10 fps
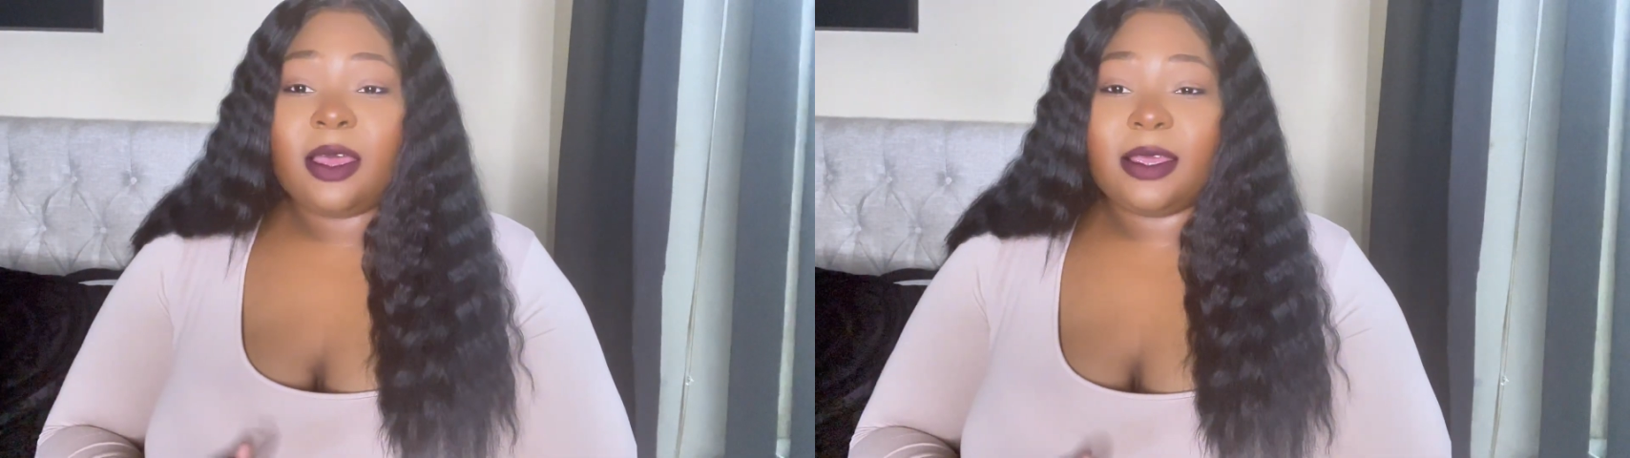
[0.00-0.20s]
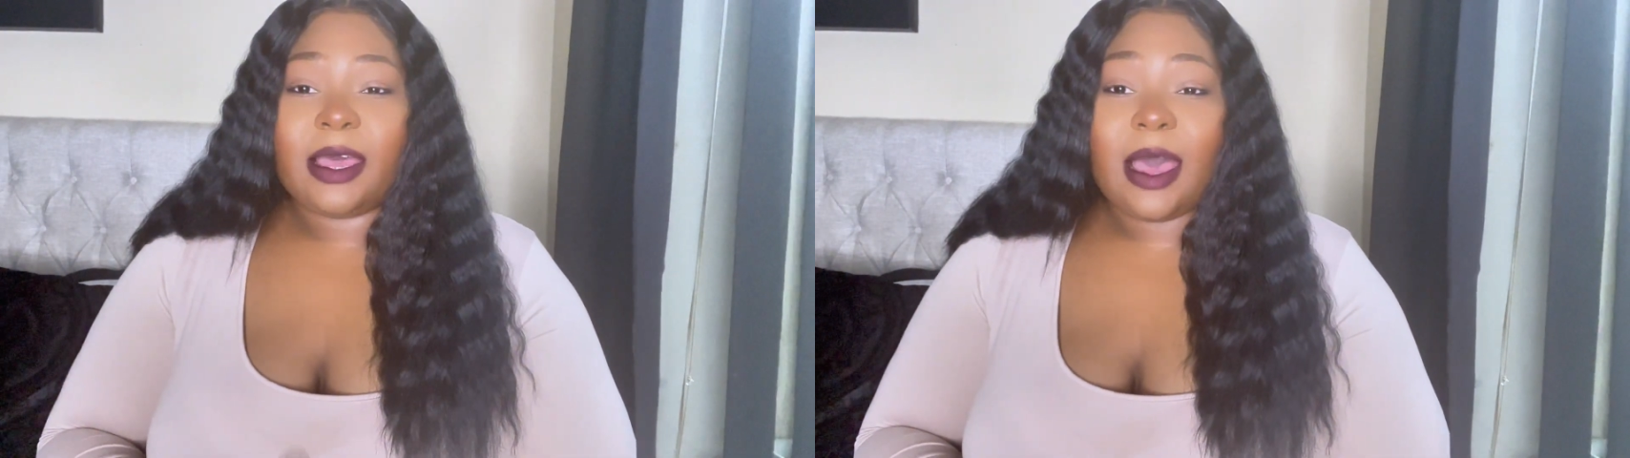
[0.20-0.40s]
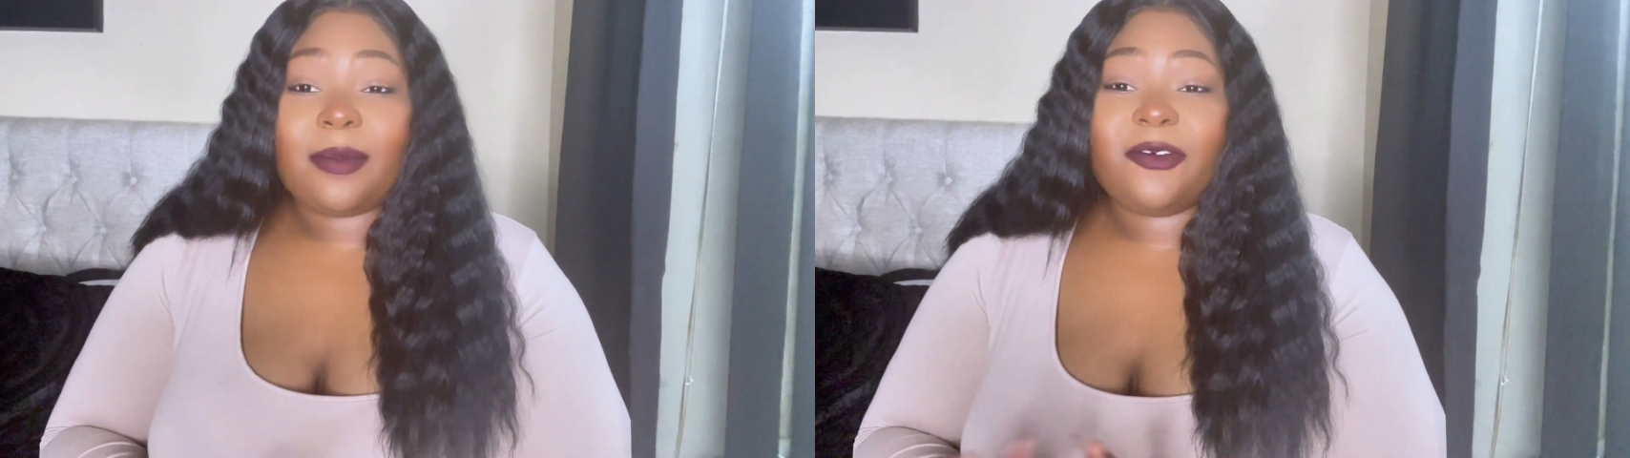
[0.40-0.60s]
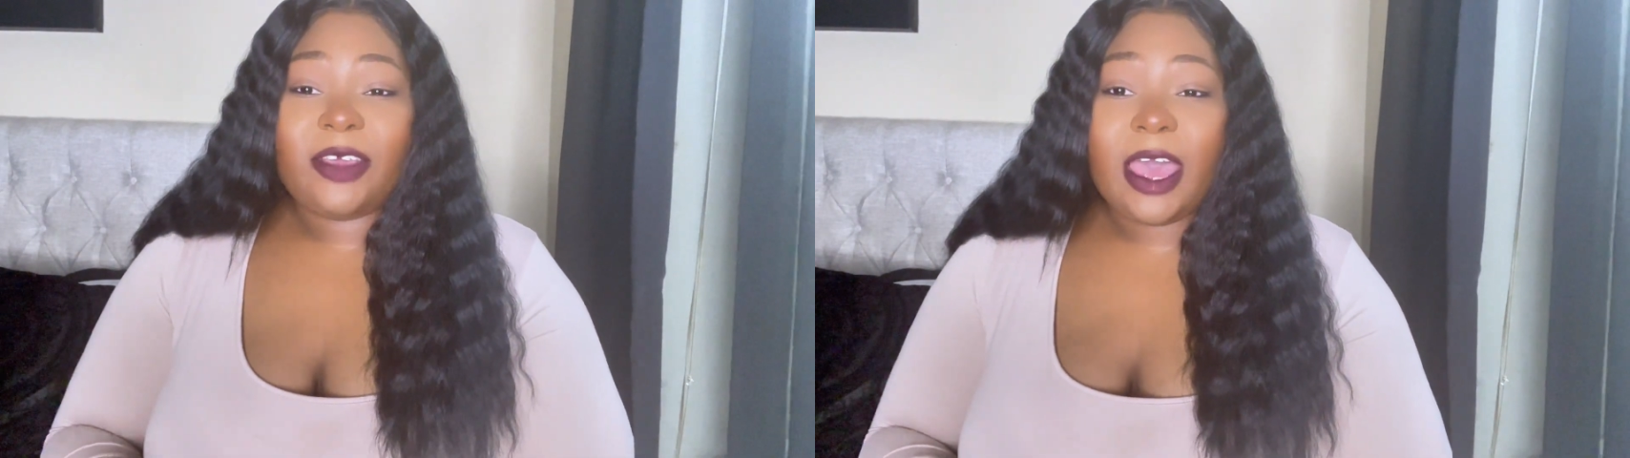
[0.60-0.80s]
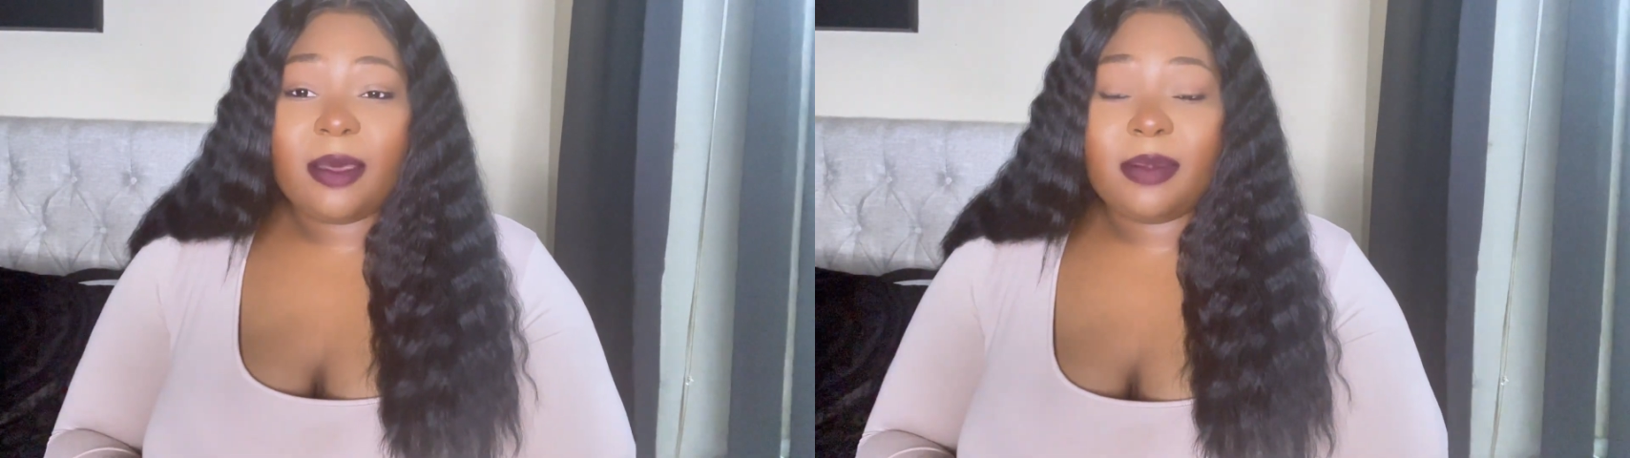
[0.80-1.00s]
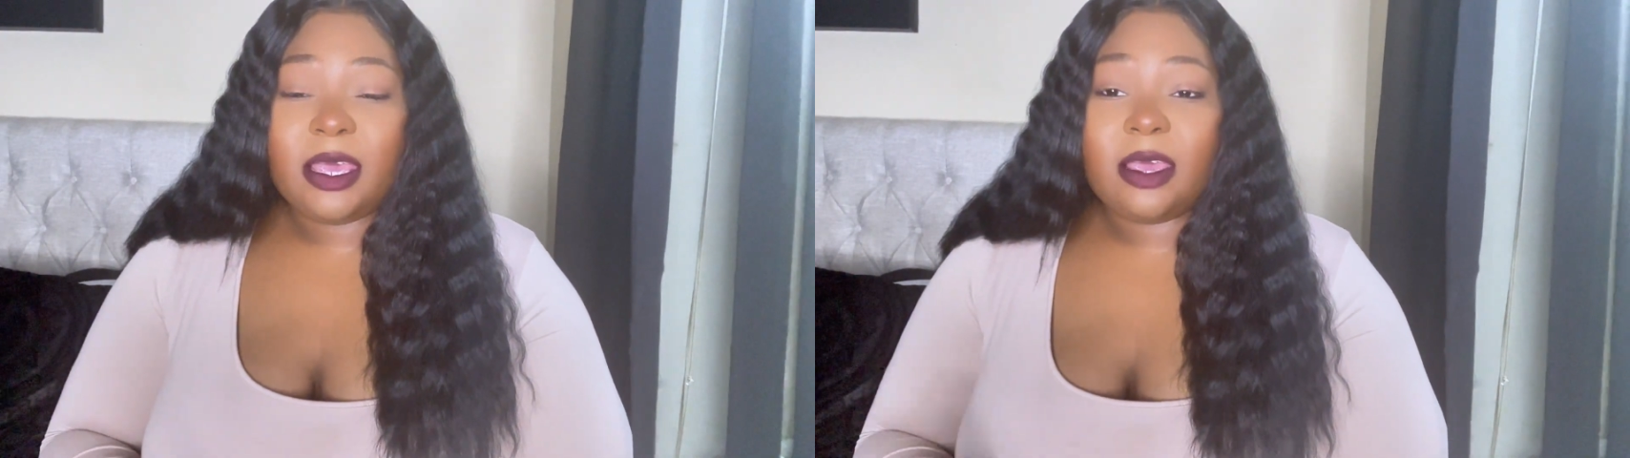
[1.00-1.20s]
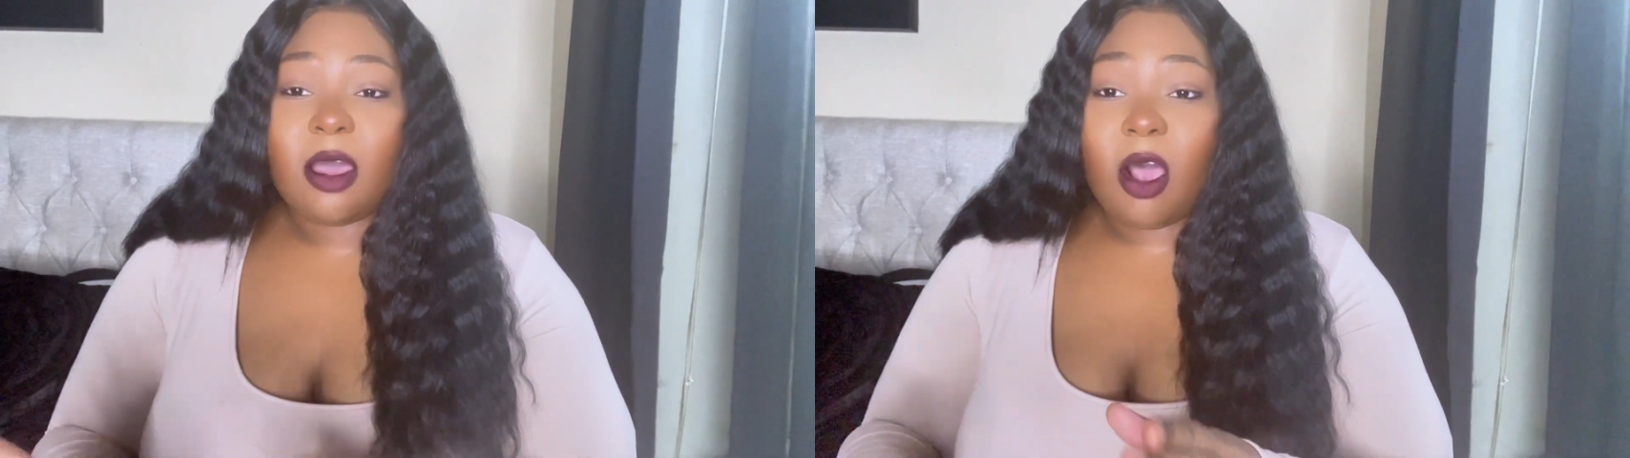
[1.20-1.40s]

yeah i'm a vib